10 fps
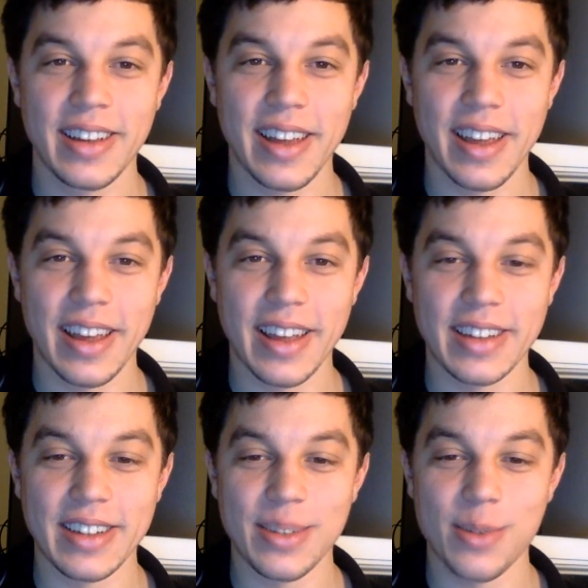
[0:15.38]

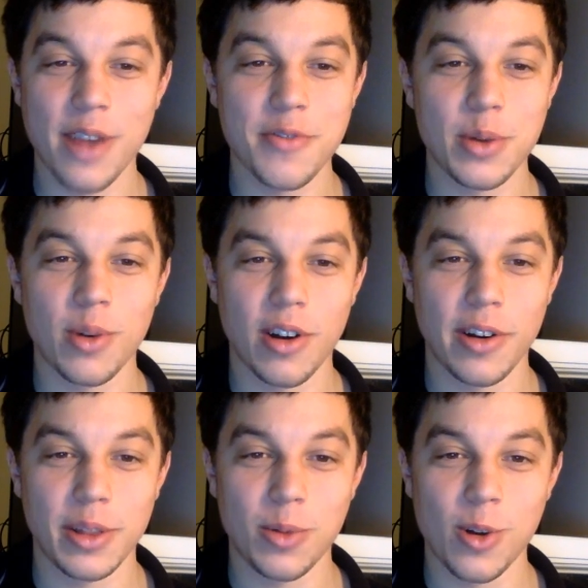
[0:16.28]
And wherever you are
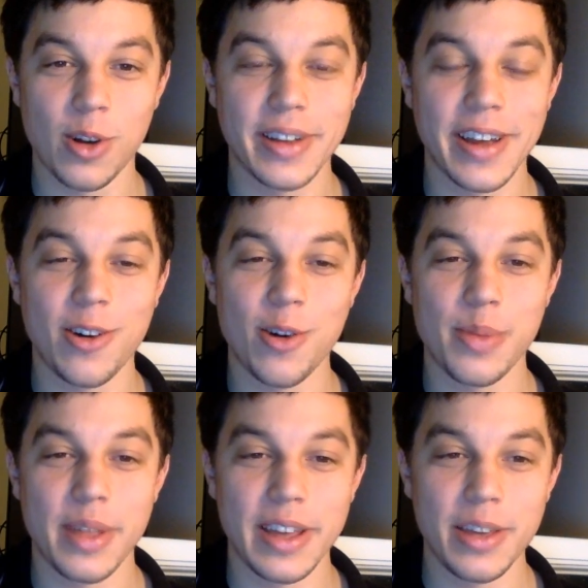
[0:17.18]
in the world, I
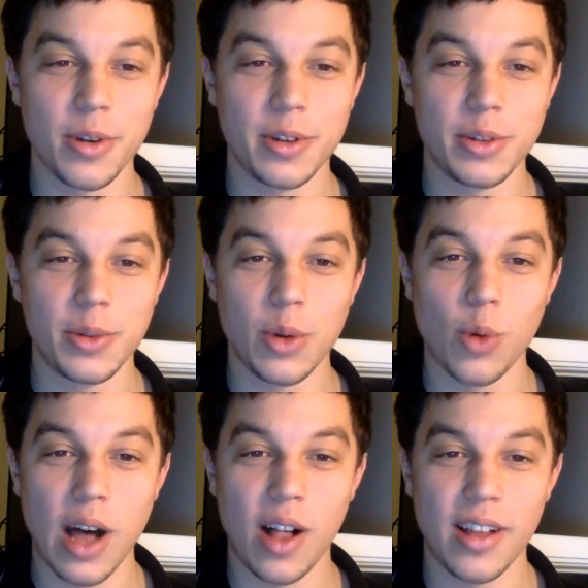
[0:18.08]
hope that you are doing
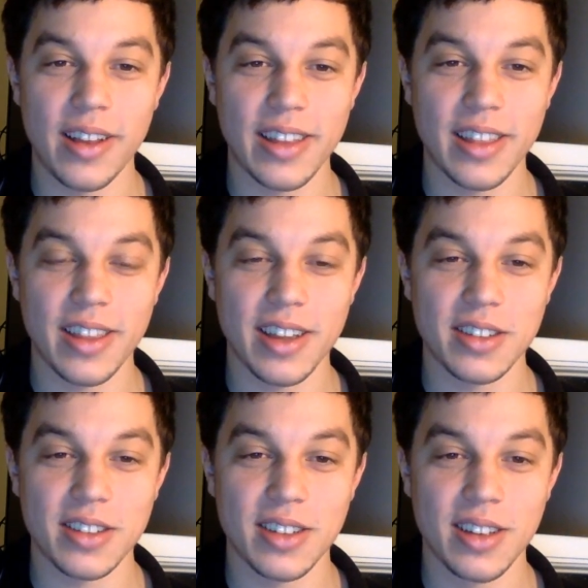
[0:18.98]
well and that
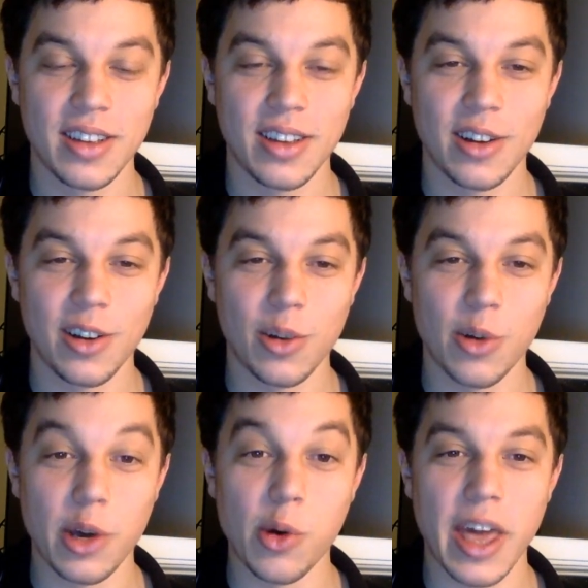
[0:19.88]
things are
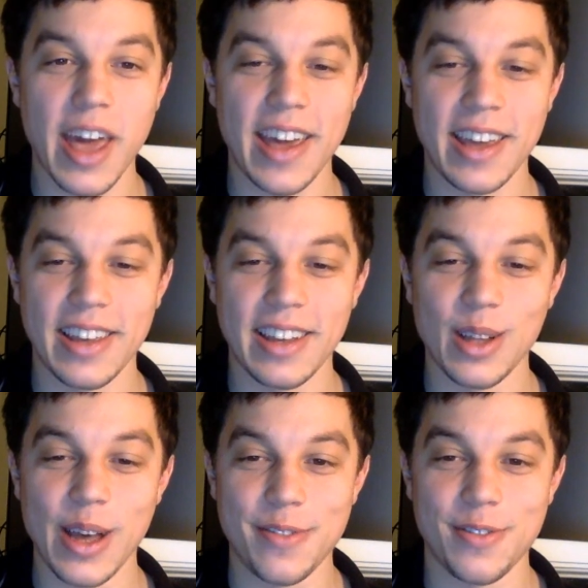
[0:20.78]
going okay in
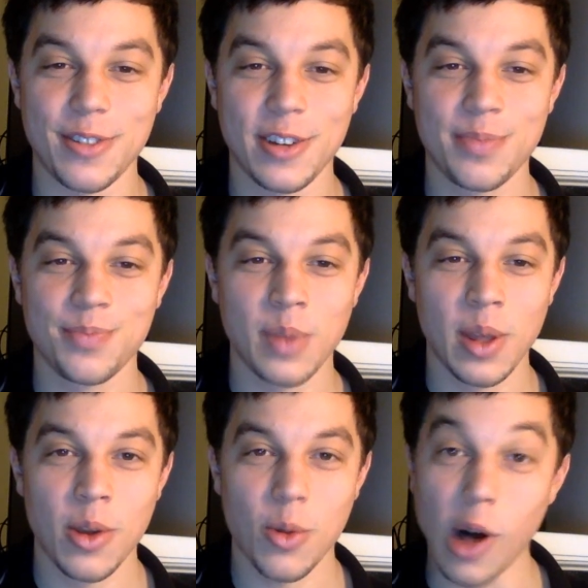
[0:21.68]
life.
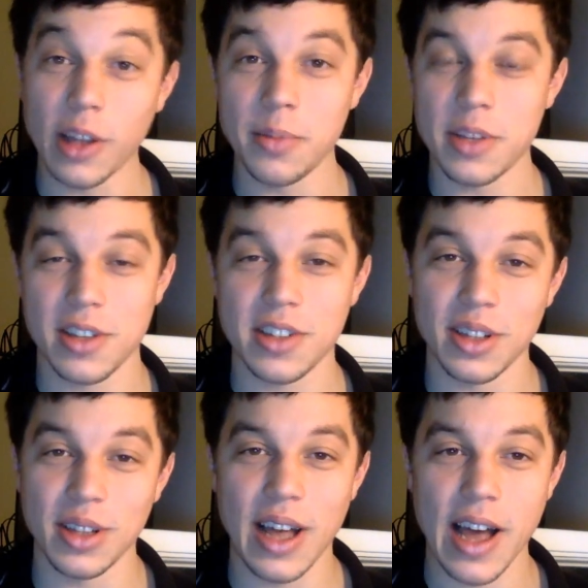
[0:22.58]
Welcome to this
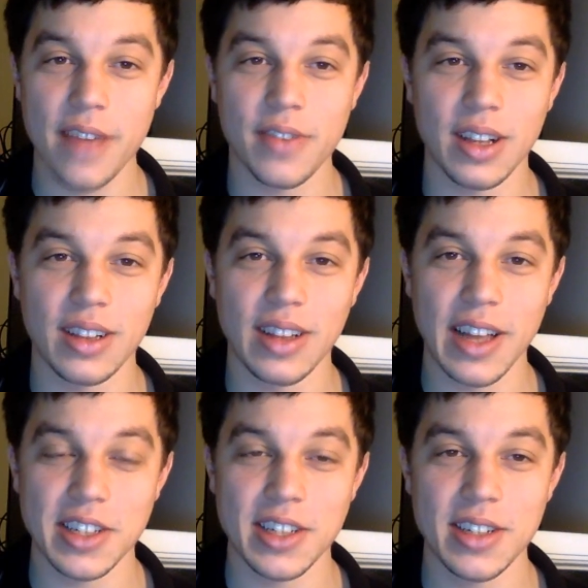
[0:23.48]
live
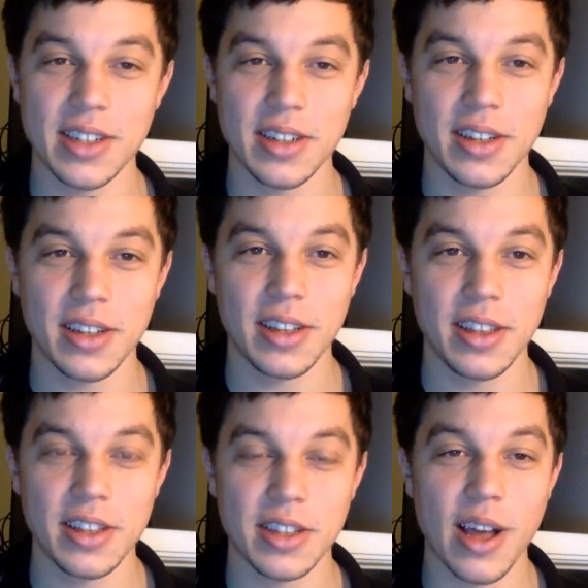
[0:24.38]
lesson. In
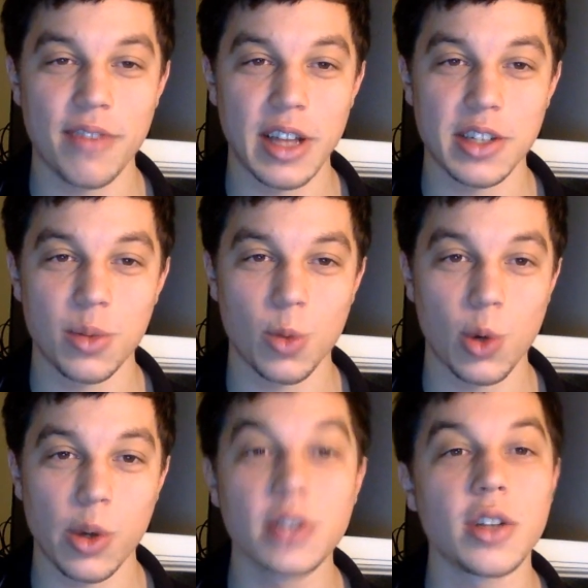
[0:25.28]
this live lesson, we're
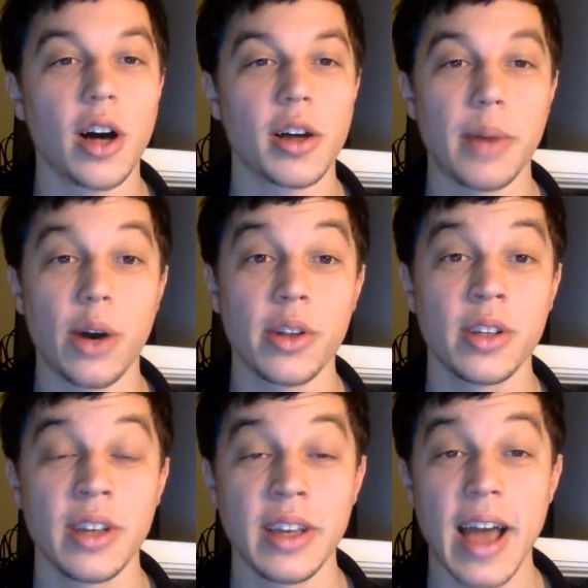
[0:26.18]
going to talk about
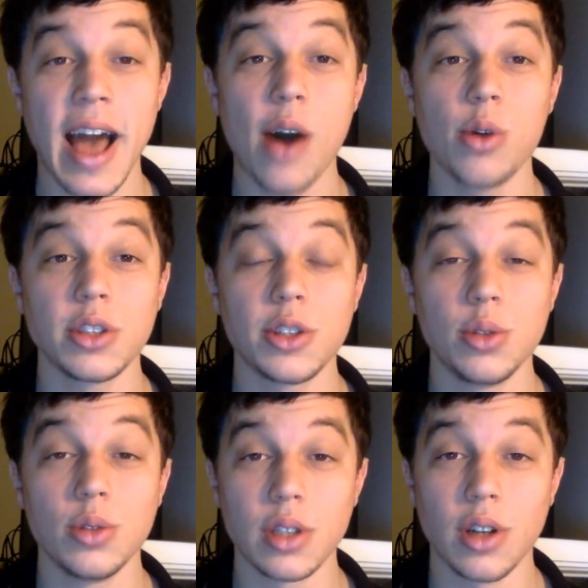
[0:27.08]
how
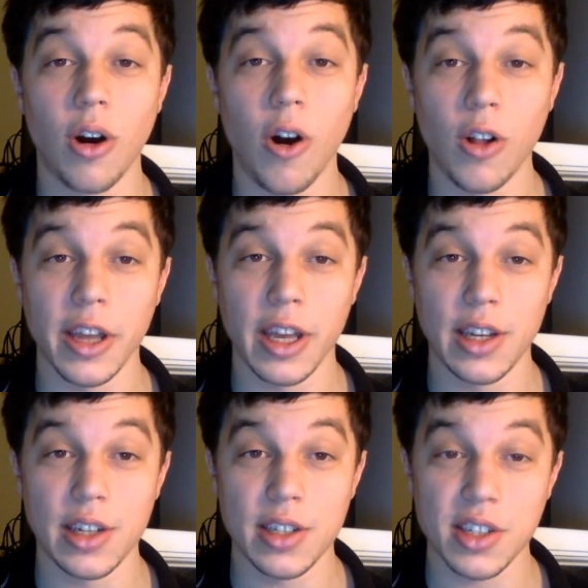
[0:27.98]
to call
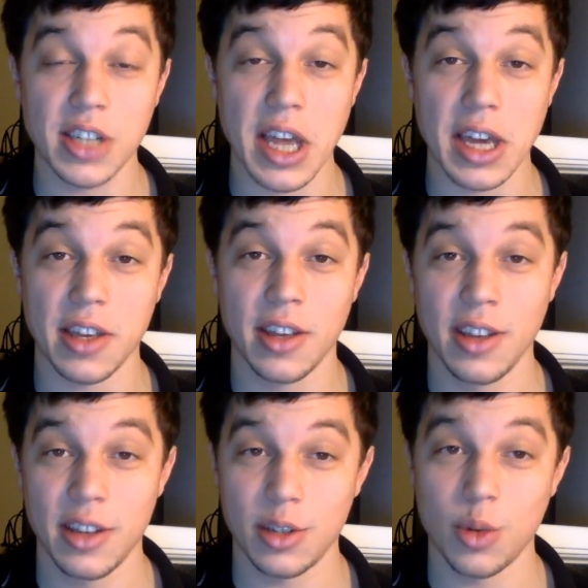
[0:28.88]
in sick
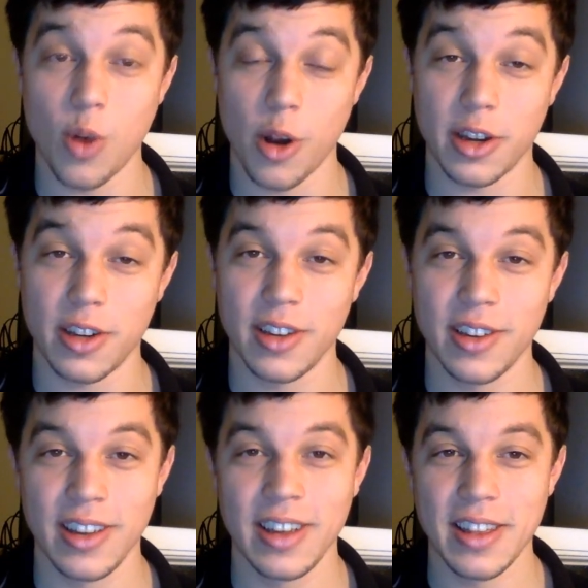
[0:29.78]
to work.
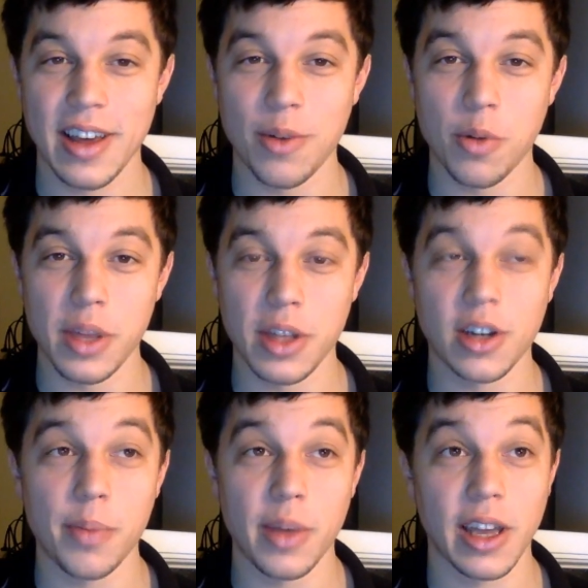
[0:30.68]
That will be the
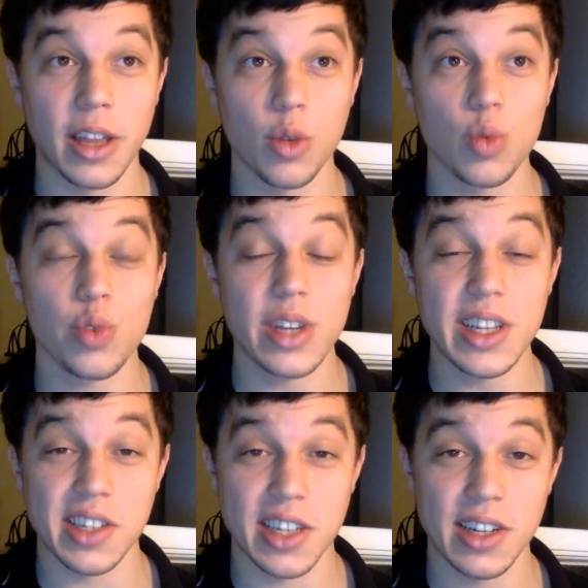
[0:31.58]
topic. And the
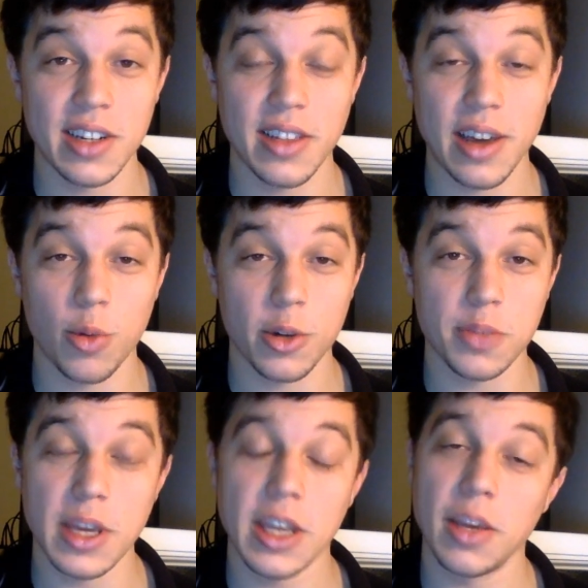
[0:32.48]
reason that we're
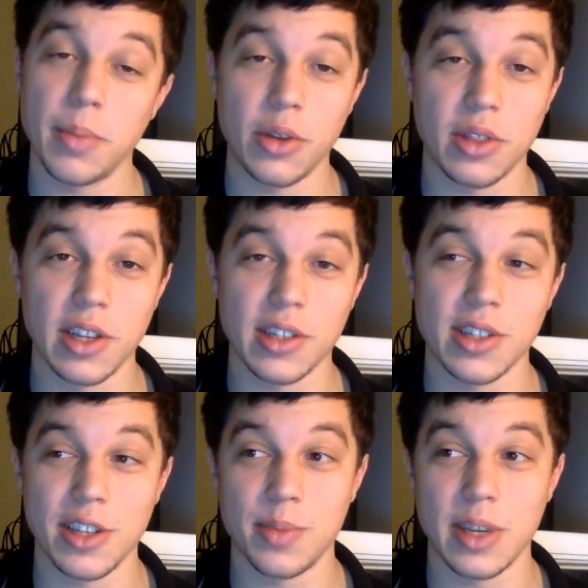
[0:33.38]
speaking about this
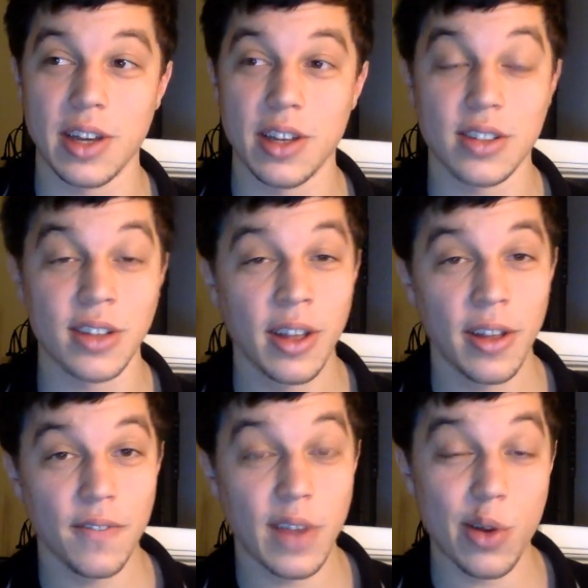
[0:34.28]
is because
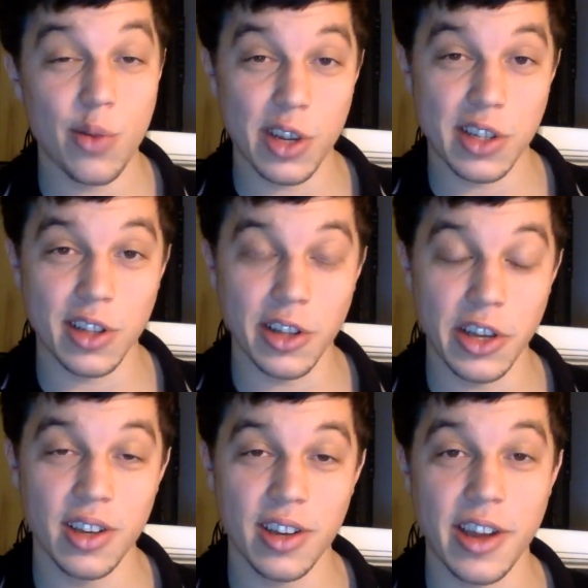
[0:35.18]
very
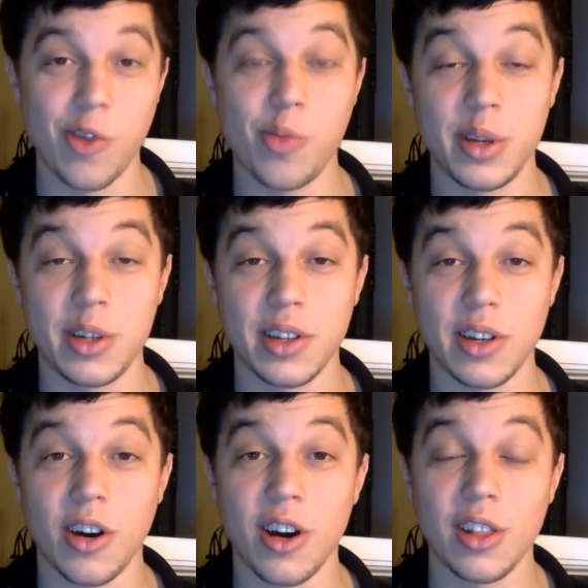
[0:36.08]
recently I opened an
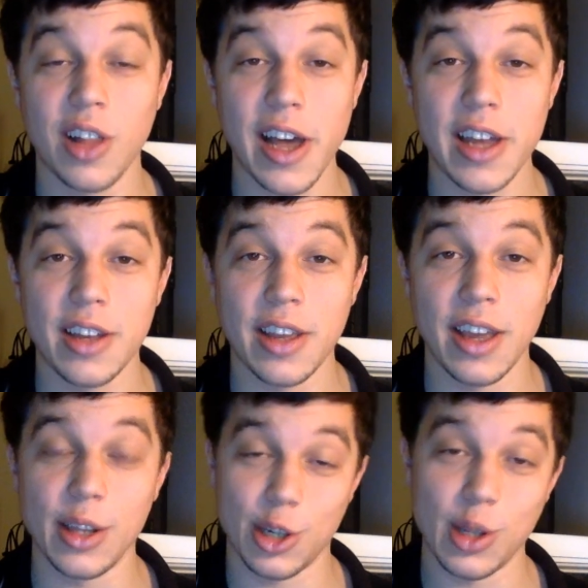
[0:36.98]
online
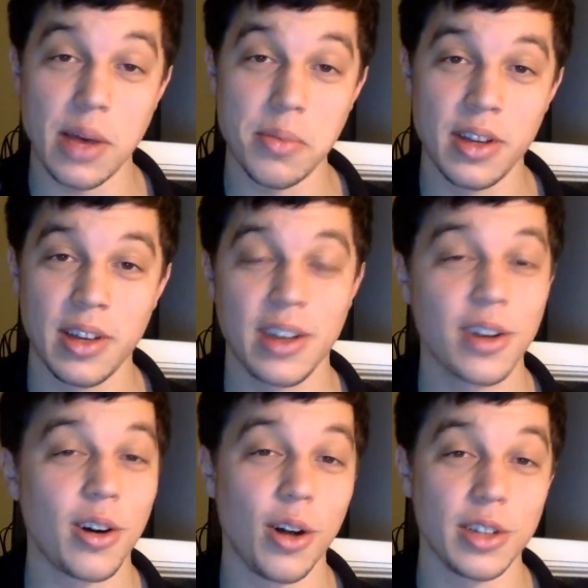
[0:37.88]
English club
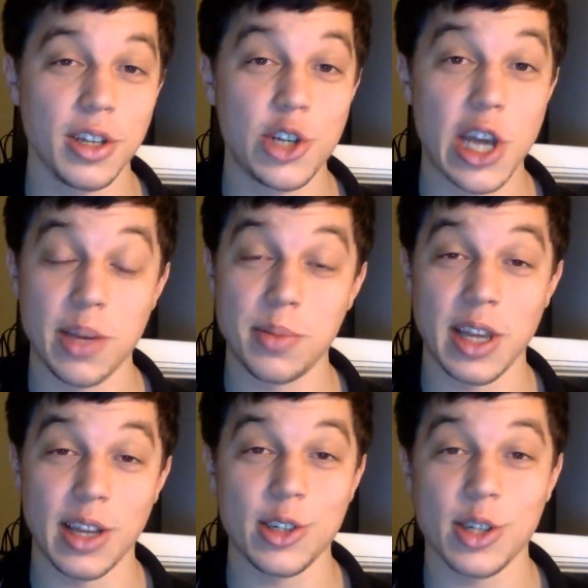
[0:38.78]
called
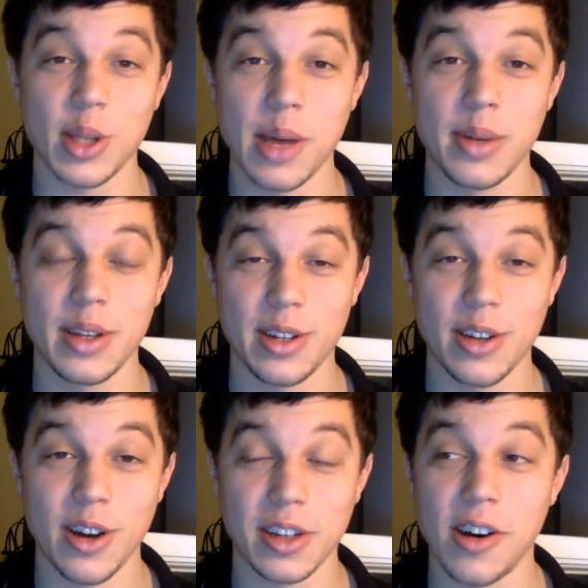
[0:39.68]

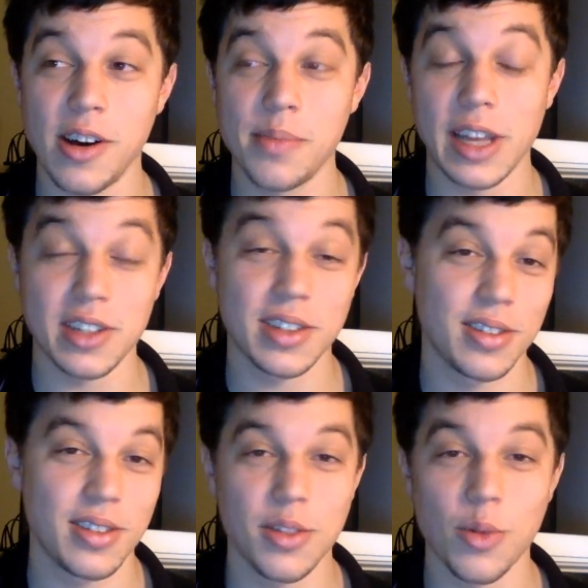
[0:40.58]
jacobsenglishclub.com. That's
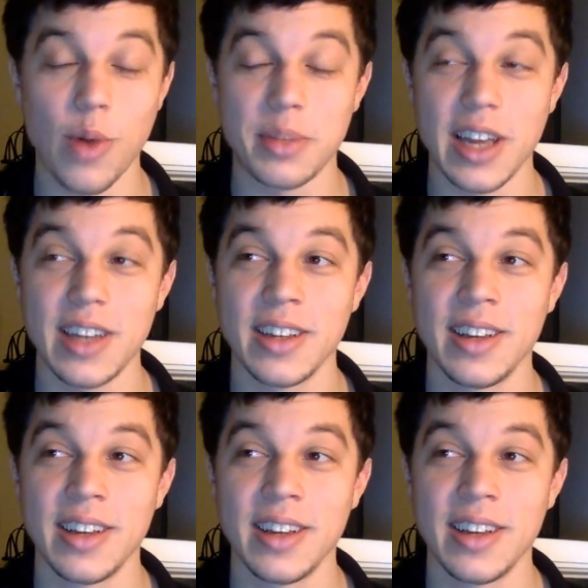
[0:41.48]
the website.